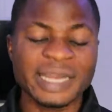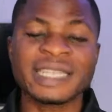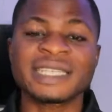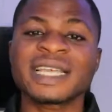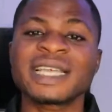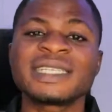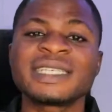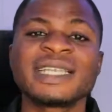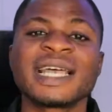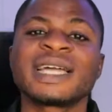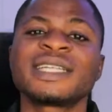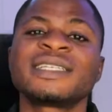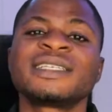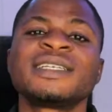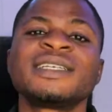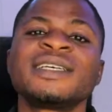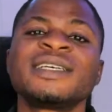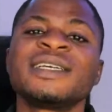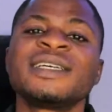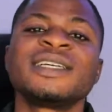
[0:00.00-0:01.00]
the sense that
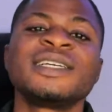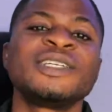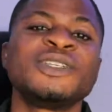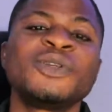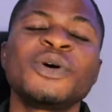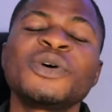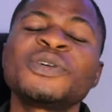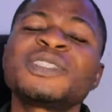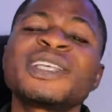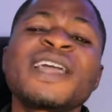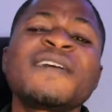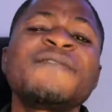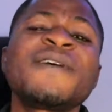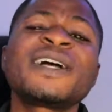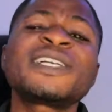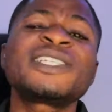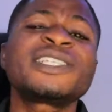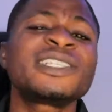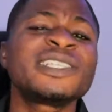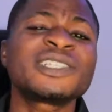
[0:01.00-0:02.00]
don't
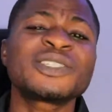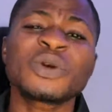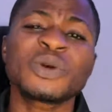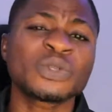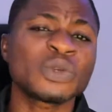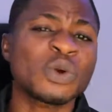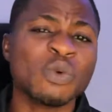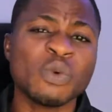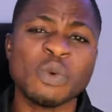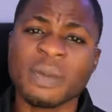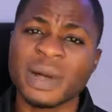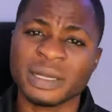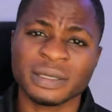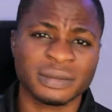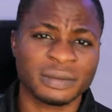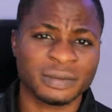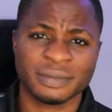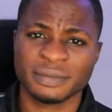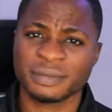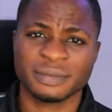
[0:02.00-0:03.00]
ever cheat on your woman,
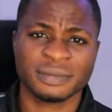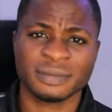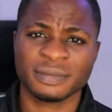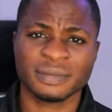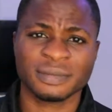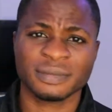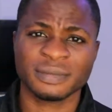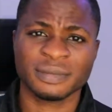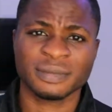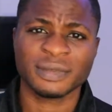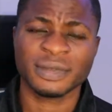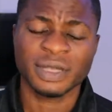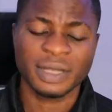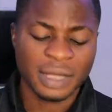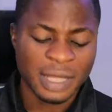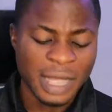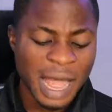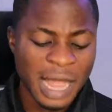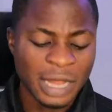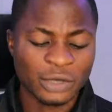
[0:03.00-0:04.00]

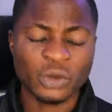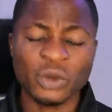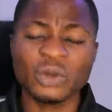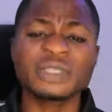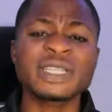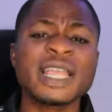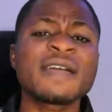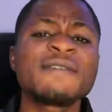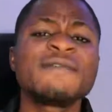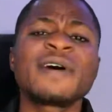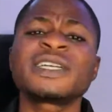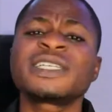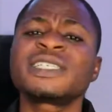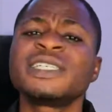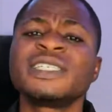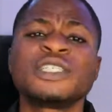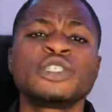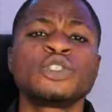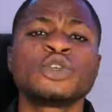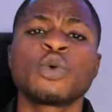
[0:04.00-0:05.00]
and don't ever
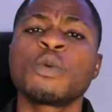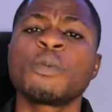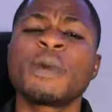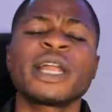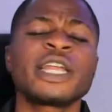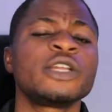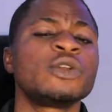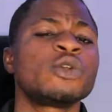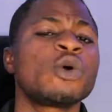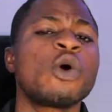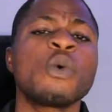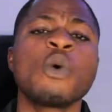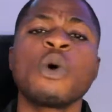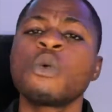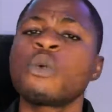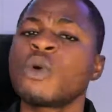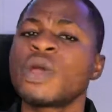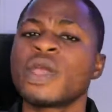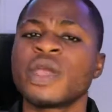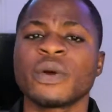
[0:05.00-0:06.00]
cheat your woman in
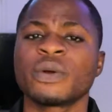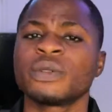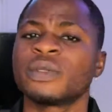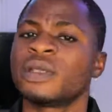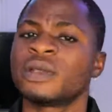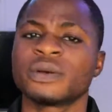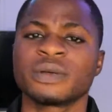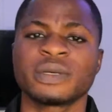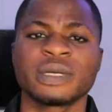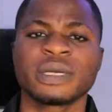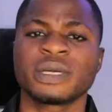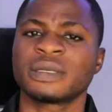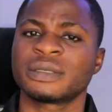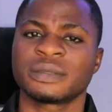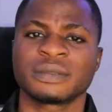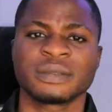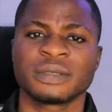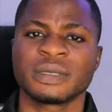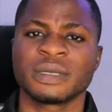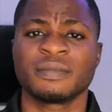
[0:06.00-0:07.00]
one way or the
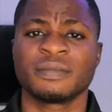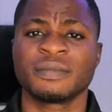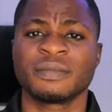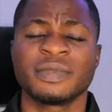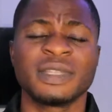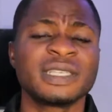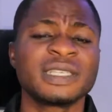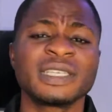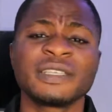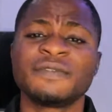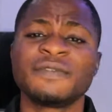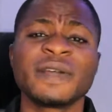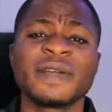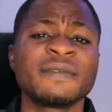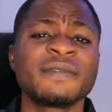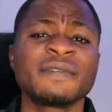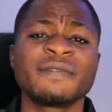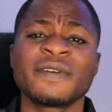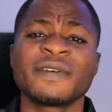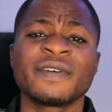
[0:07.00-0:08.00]
other. This is
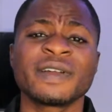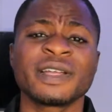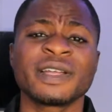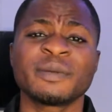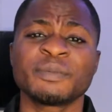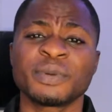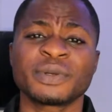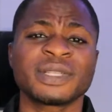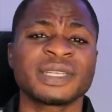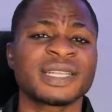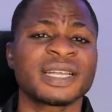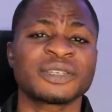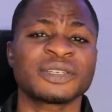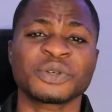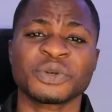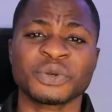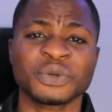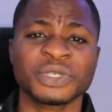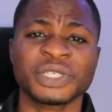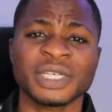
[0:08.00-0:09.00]
very, very important and
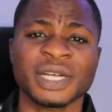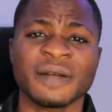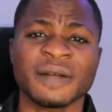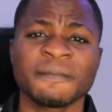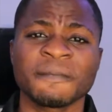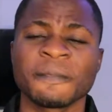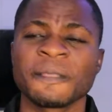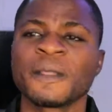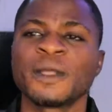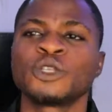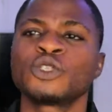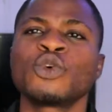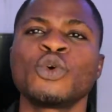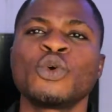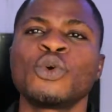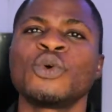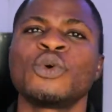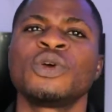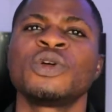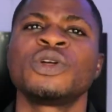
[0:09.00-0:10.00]
crucial.
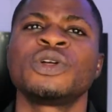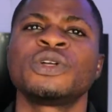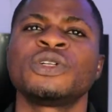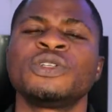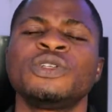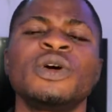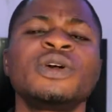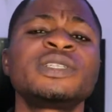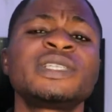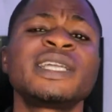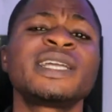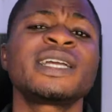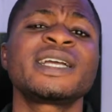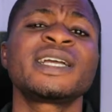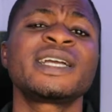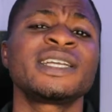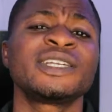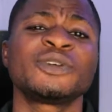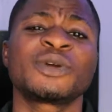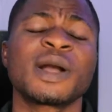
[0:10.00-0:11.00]
So don't
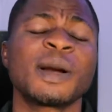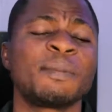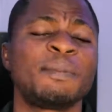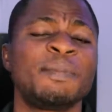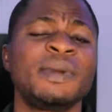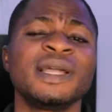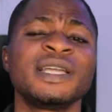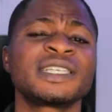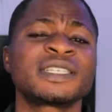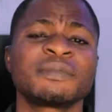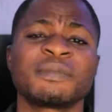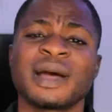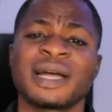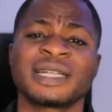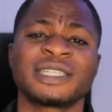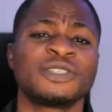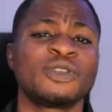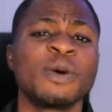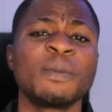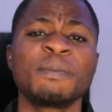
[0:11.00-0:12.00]
think you can play
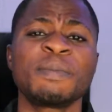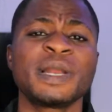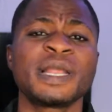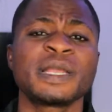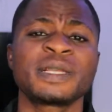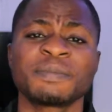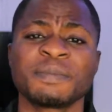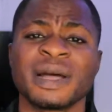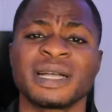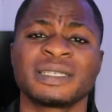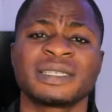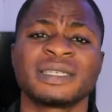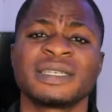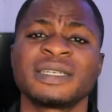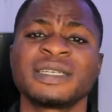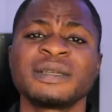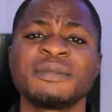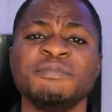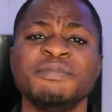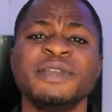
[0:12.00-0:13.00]
smart. Don't play smart.
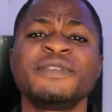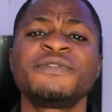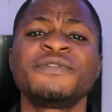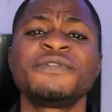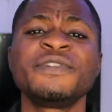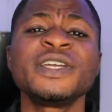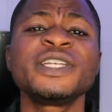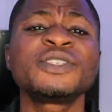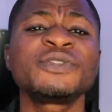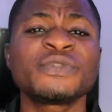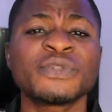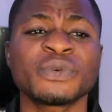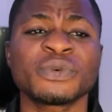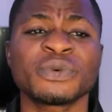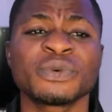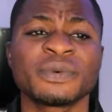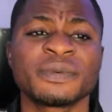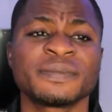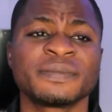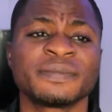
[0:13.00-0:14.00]
Be faithful,